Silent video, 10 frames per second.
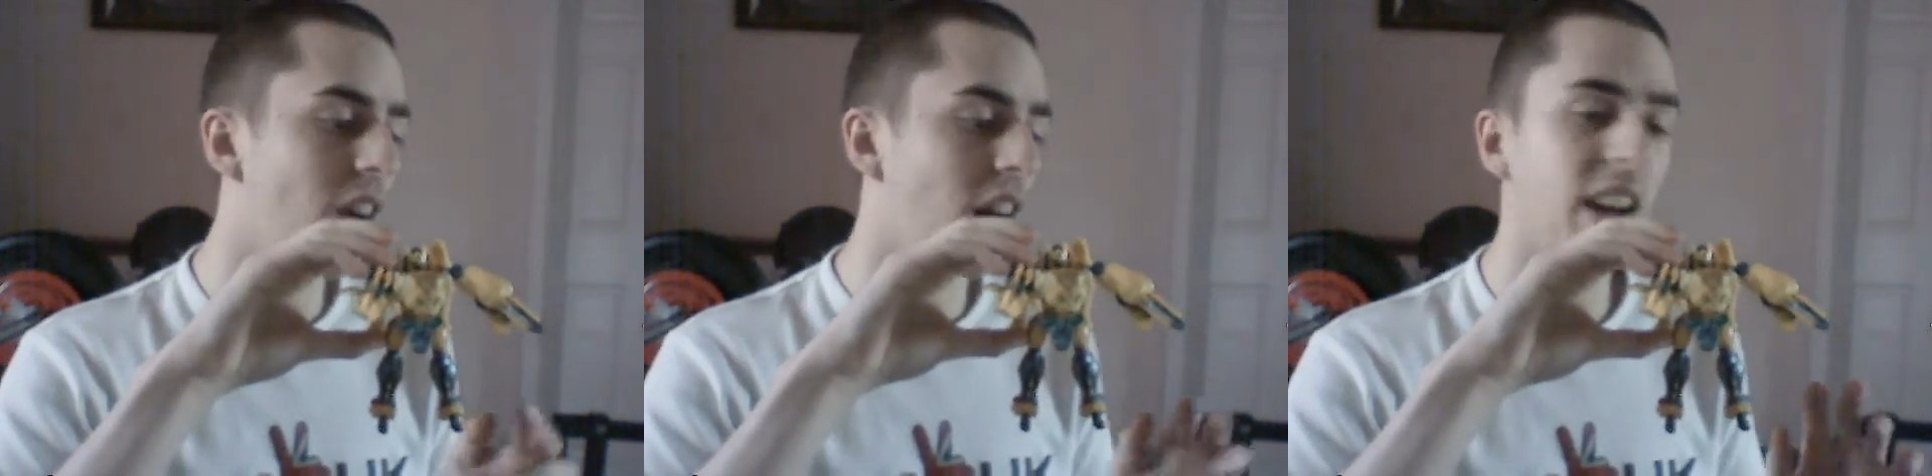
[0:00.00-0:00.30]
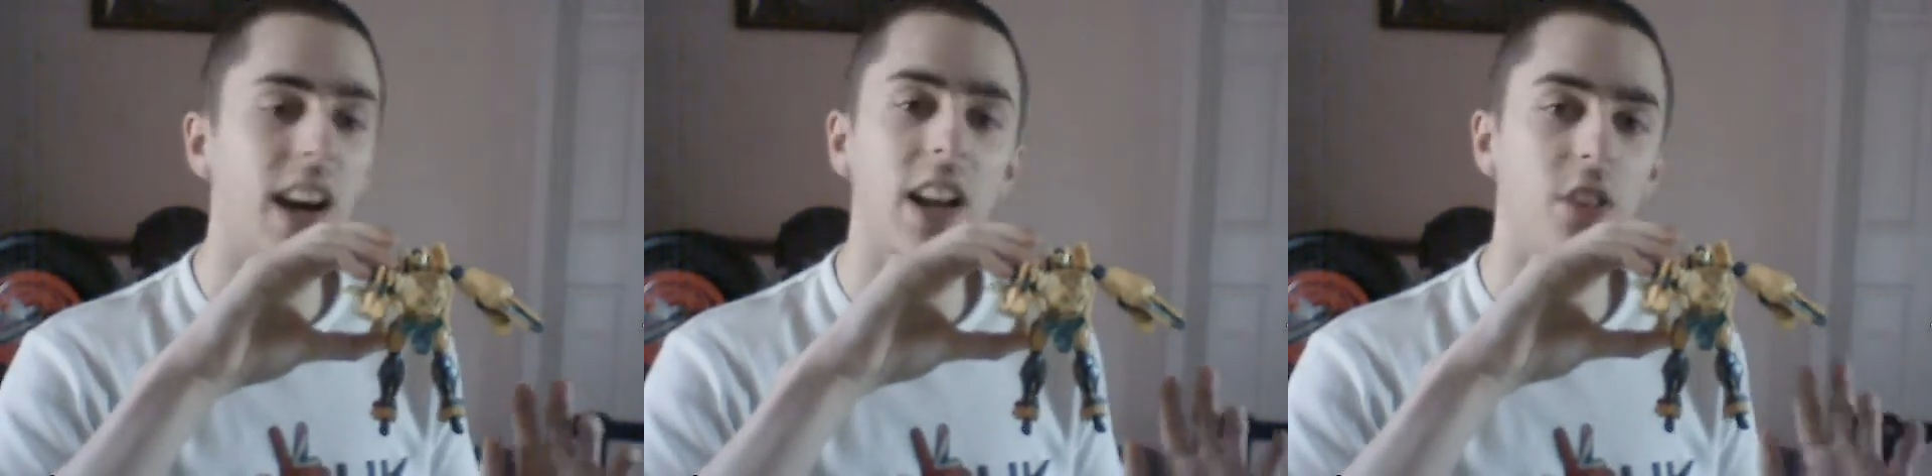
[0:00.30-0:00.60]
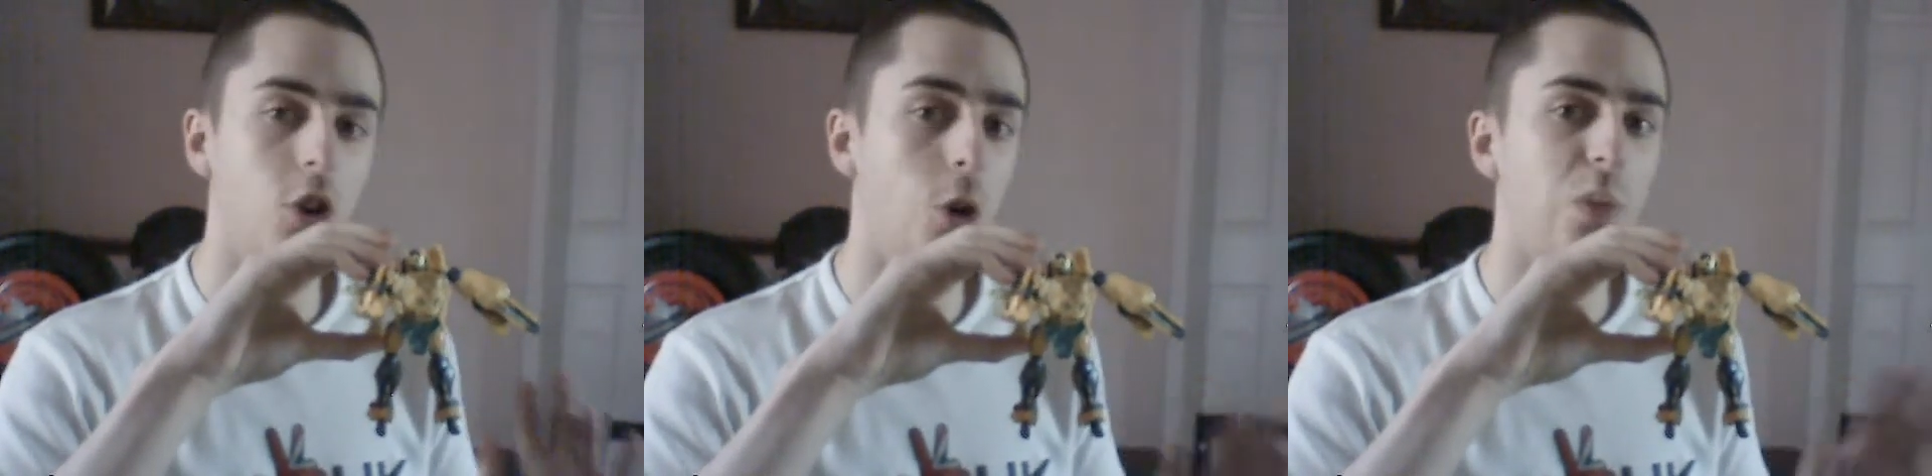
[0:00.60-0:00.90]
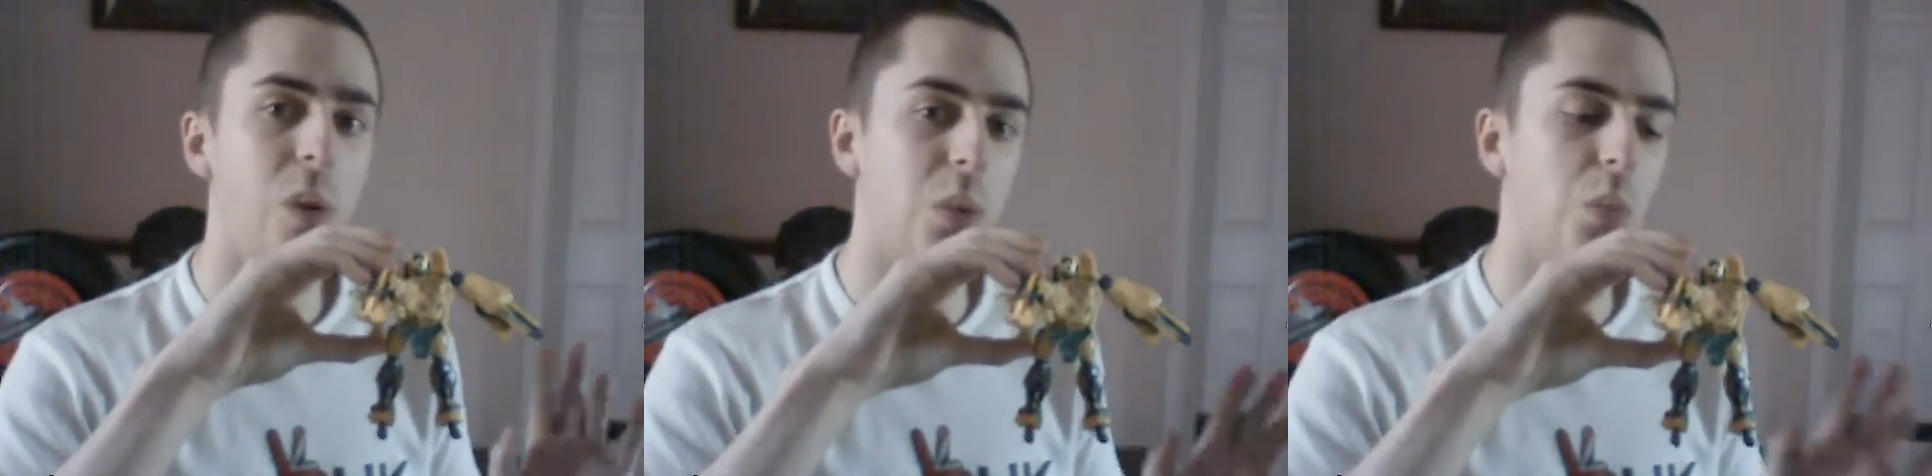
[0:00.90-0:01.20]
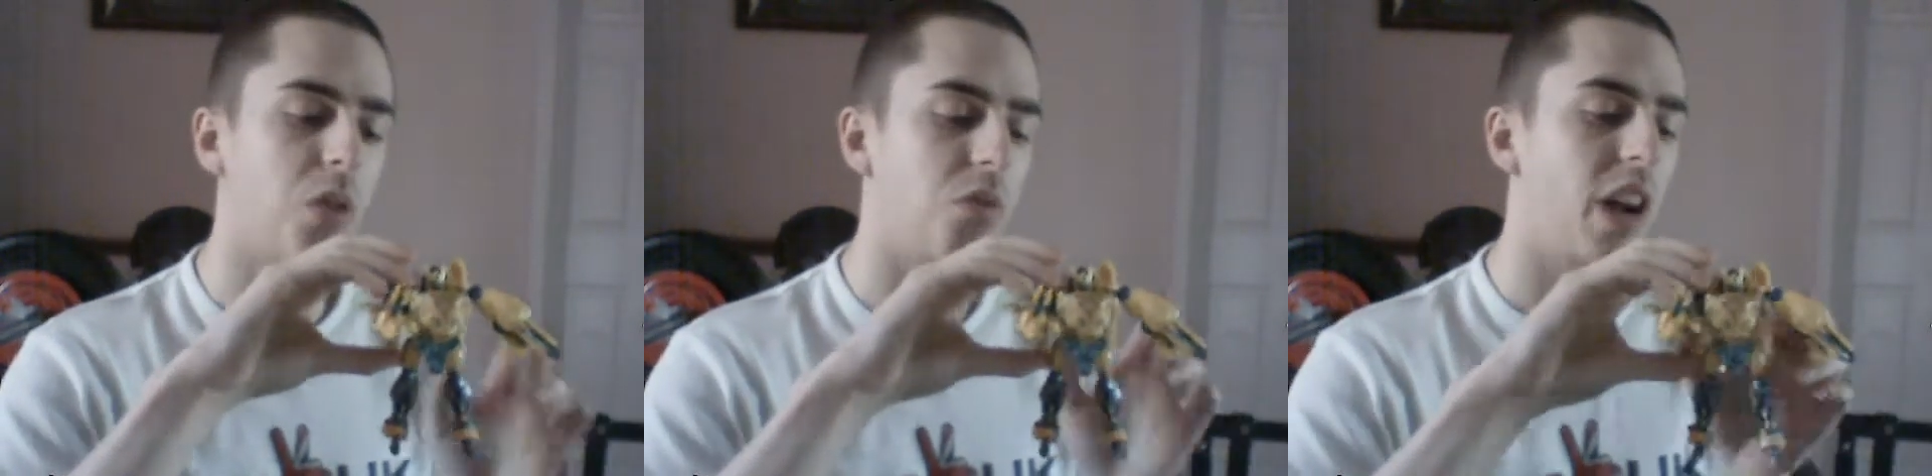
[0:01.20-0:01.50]
and I had no problem
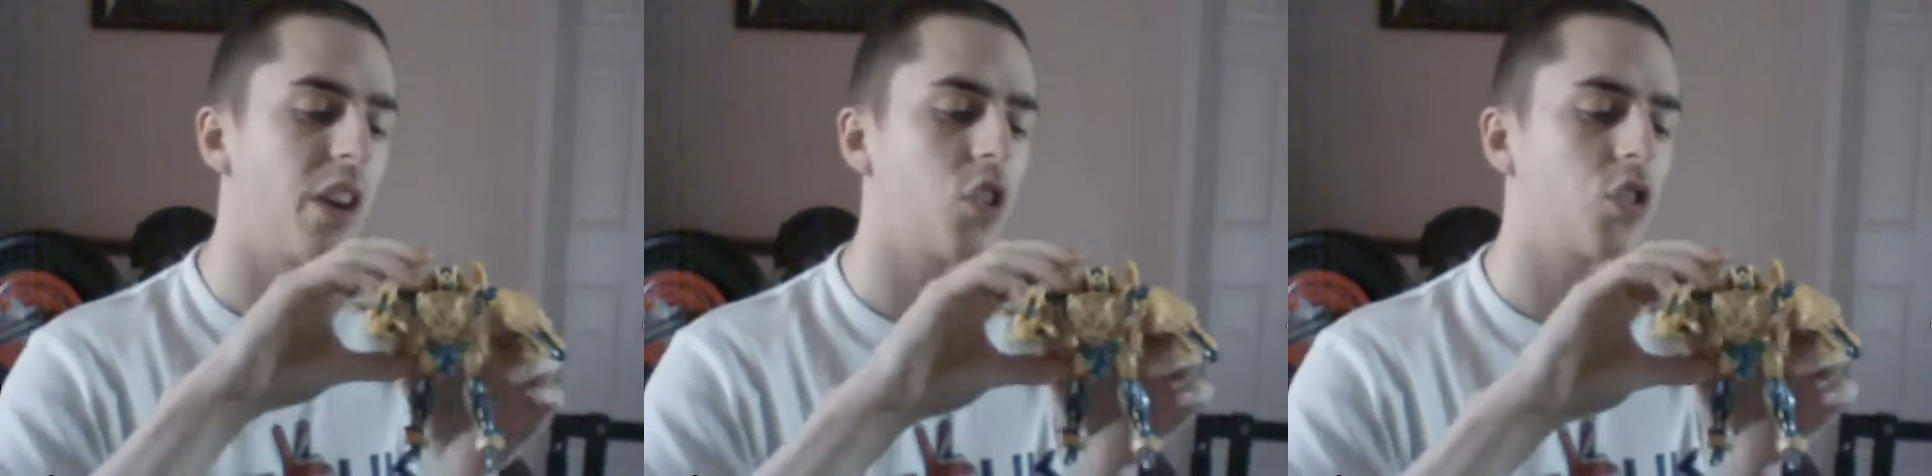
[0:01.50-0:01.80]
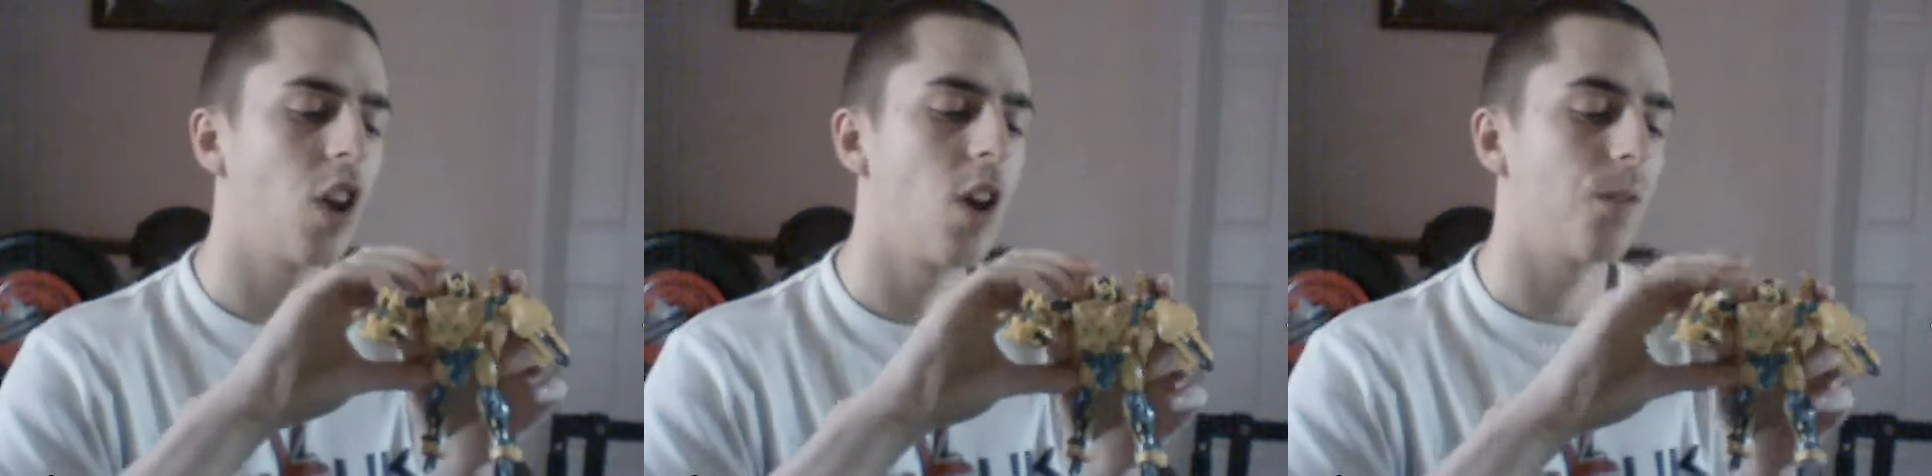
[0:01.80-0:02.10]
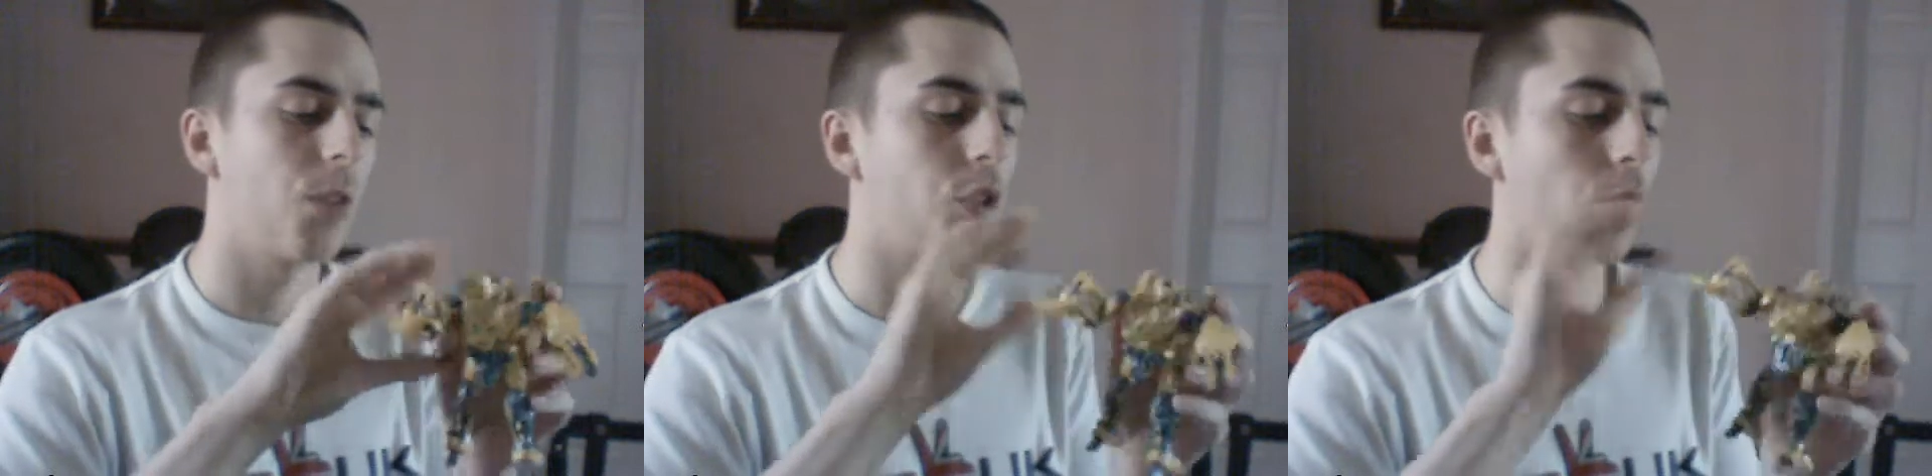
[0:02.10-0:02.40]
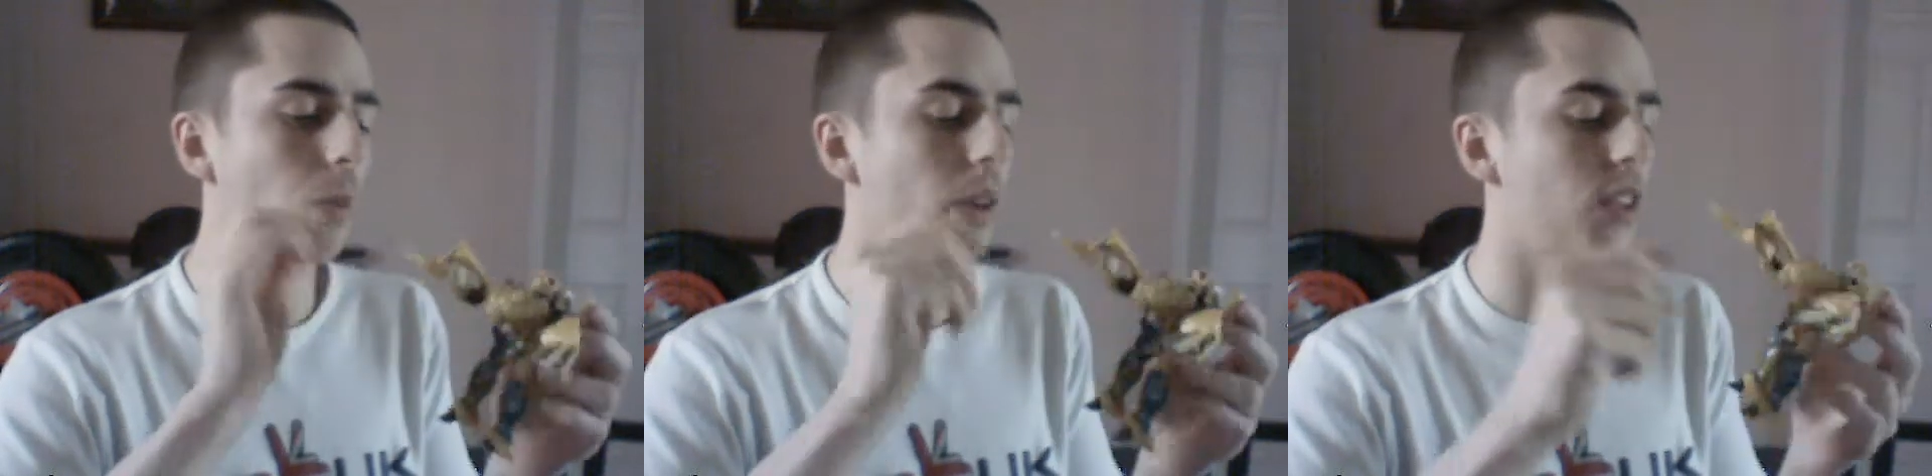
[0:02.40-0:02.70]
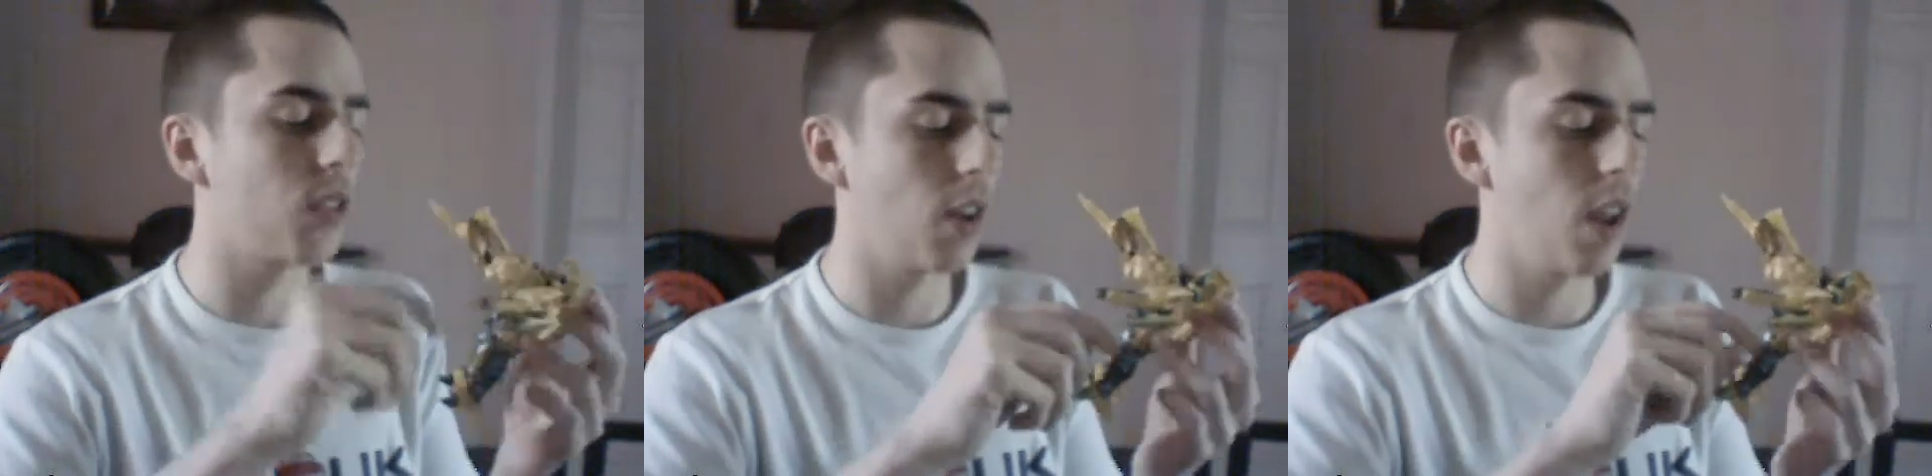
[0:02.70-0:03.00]
with the Rhinox, for some
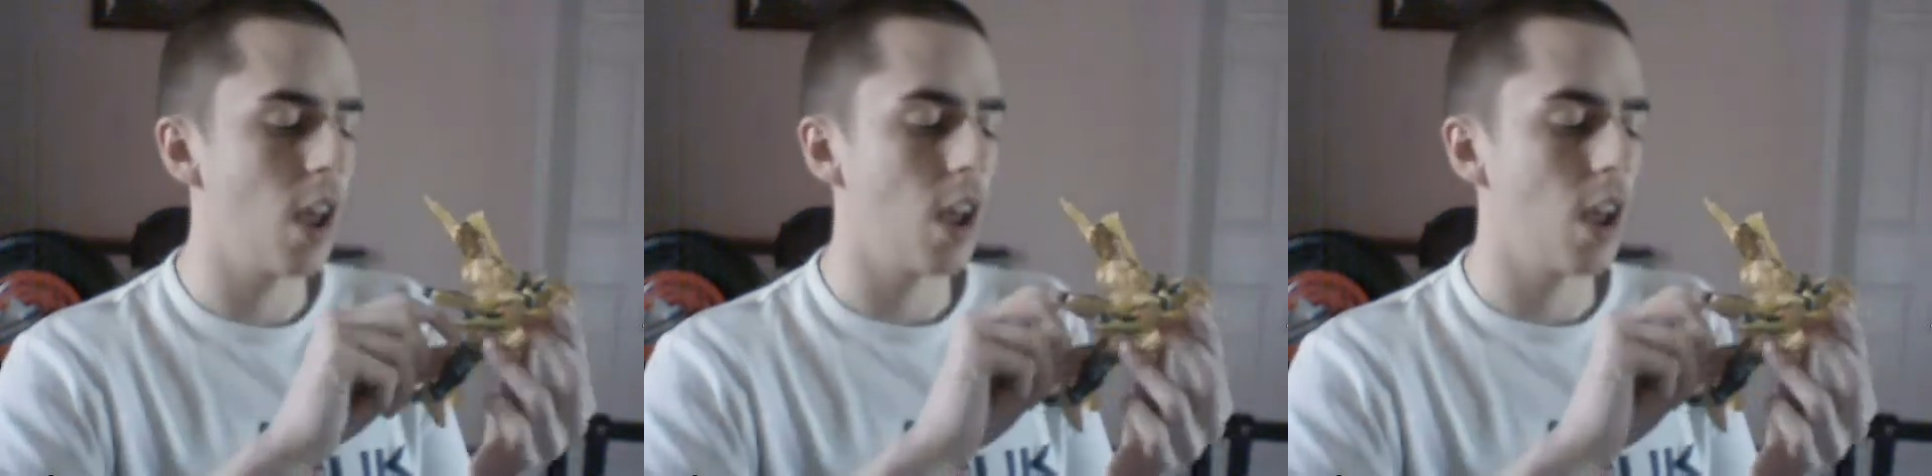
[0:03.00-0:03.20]
reason,